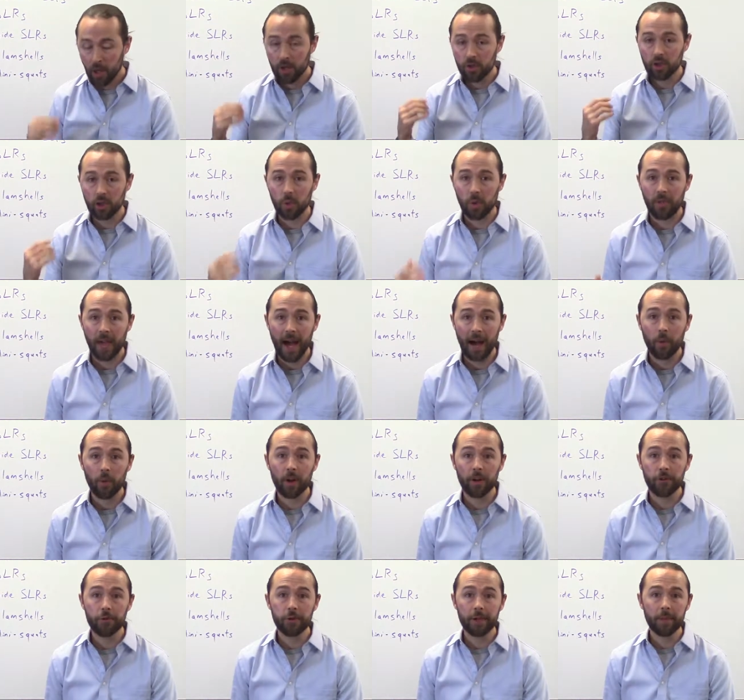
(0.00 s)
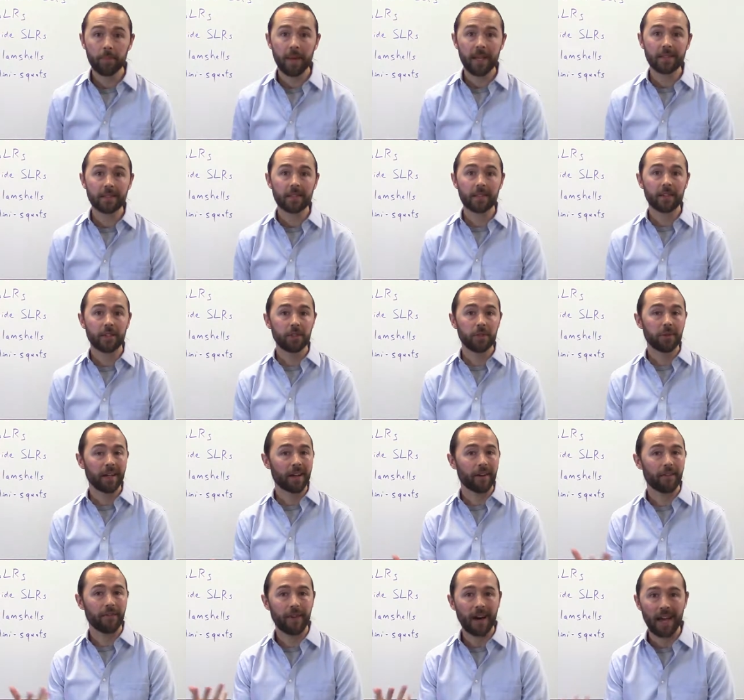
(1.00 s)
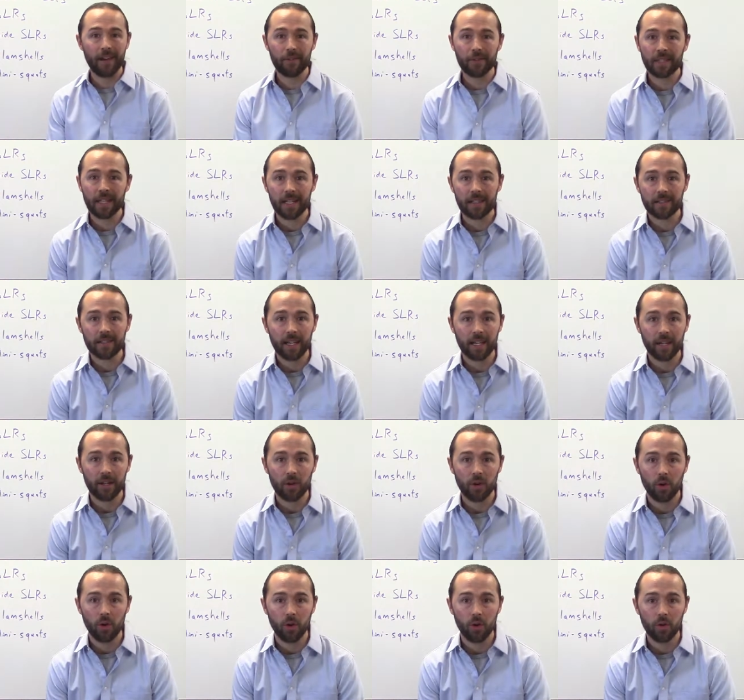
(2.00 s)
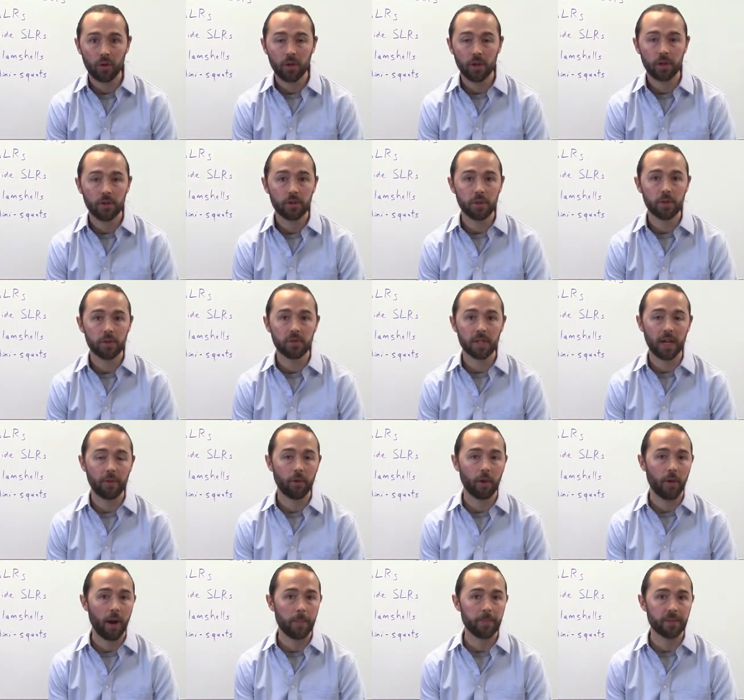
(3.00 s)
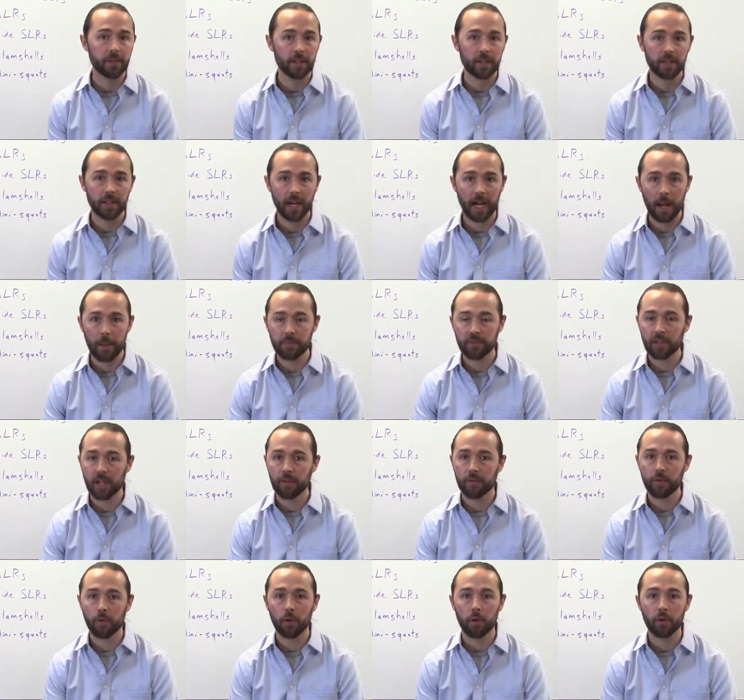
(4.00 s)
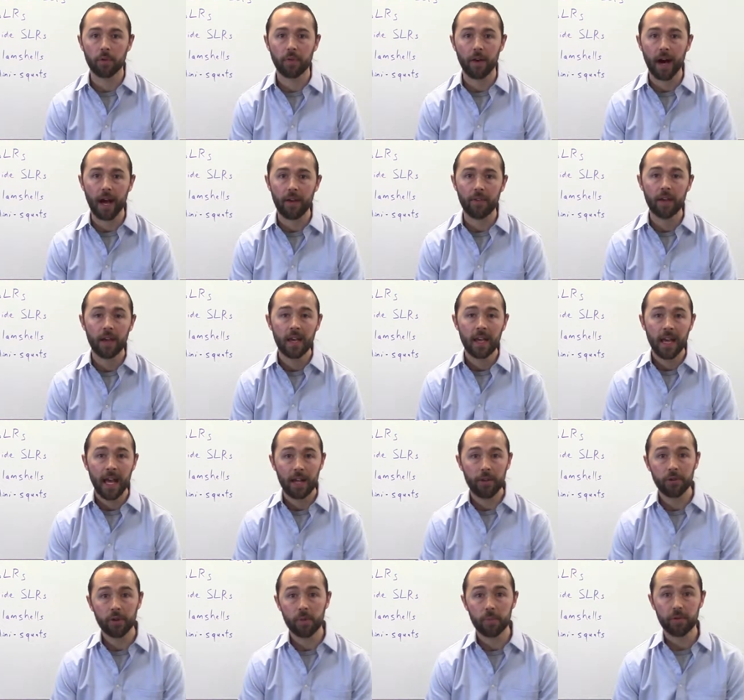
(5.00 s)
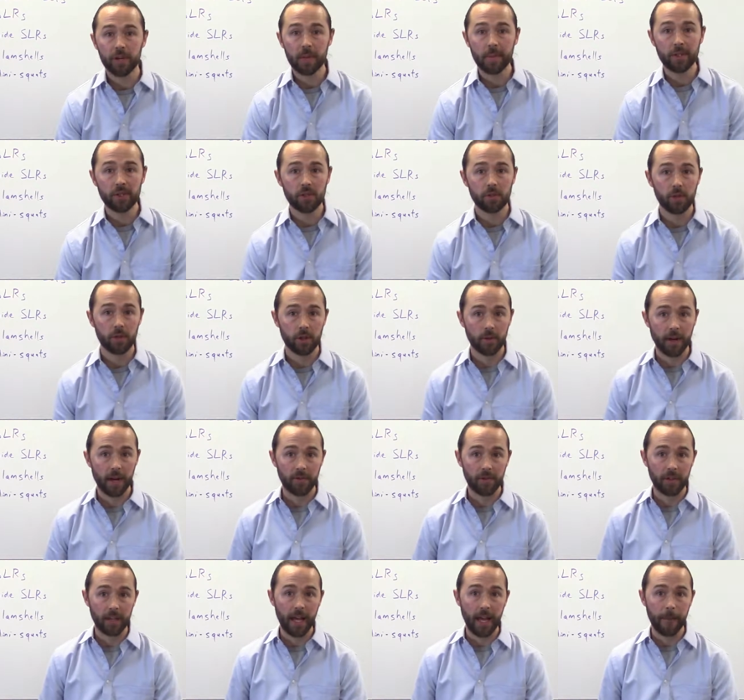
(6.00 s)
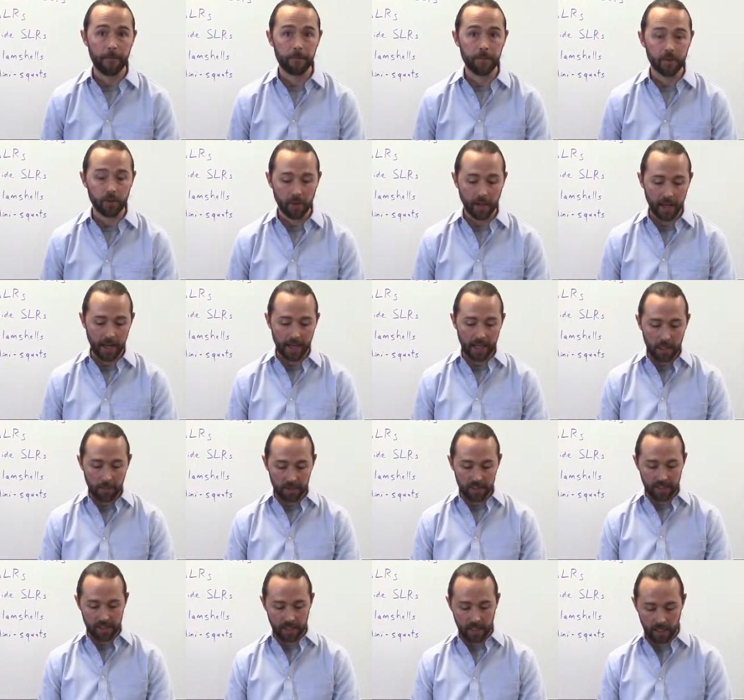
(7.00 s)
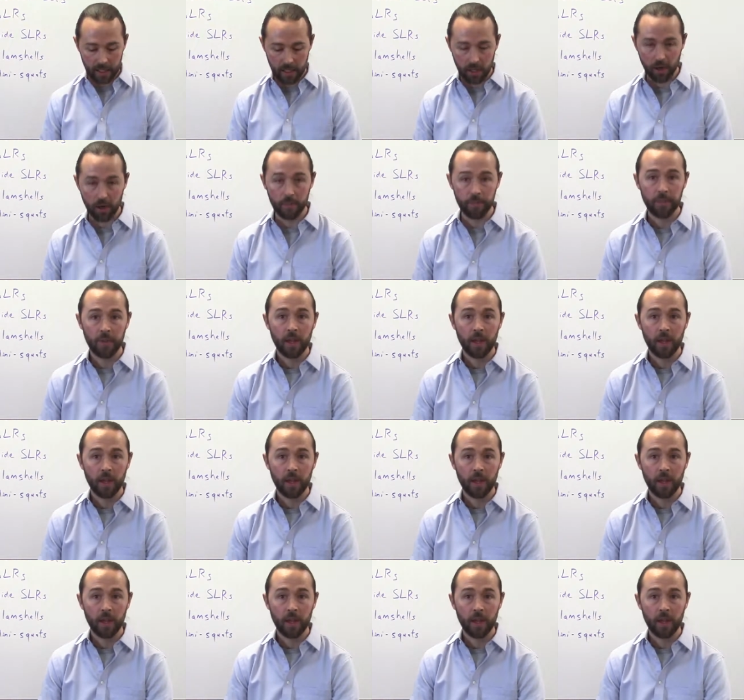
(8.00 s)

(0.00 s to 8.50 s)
So with that one, you can basically do like a 5 or 10 second hold, do several reps at a time, say 4 or 5, and you can pretty much do it throughout the day. So again, I could be sitting here.